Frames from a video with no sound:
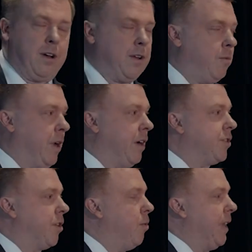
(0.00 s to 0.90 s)
We
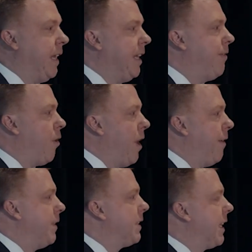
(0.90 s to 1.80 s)
also, when they leave our
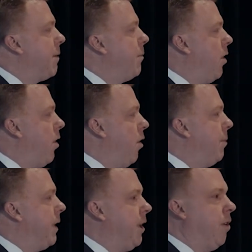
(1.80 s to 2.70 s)
office, let them go home,
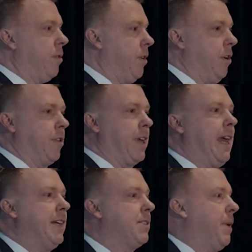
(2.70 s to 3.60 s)
and you know the
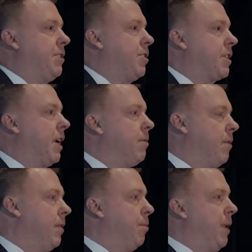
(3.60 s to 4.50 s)
case, patient's got a
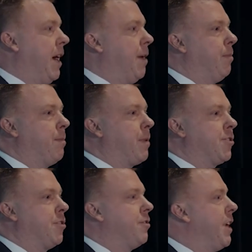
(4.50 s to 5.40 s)
little bit high blood
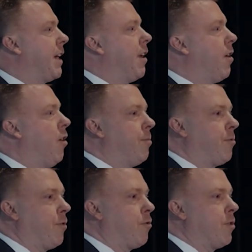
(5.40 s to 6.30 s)
pressure, check it at home 3
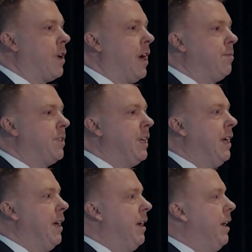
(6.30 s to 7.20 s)
or 4 times,
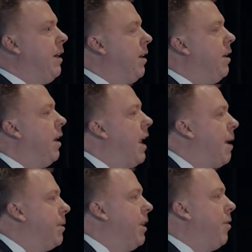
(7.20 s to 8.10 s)

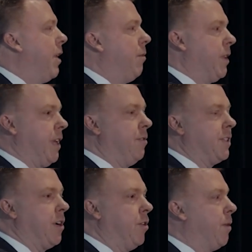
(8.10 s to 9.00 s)
upload it. What they do is they
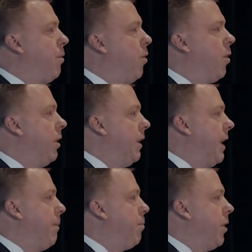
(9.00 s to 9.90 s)
go on the portal and they
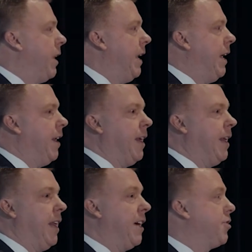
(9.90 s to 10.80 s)
put it in, and
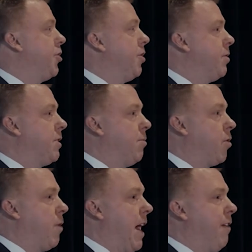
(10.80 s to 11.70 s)
it actually shows them the
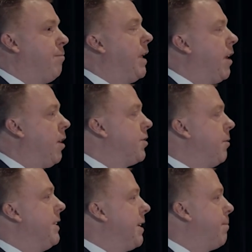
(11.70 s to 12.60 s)
graph, but it also
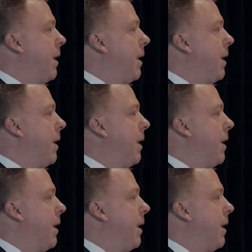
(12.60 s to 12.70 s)
ends up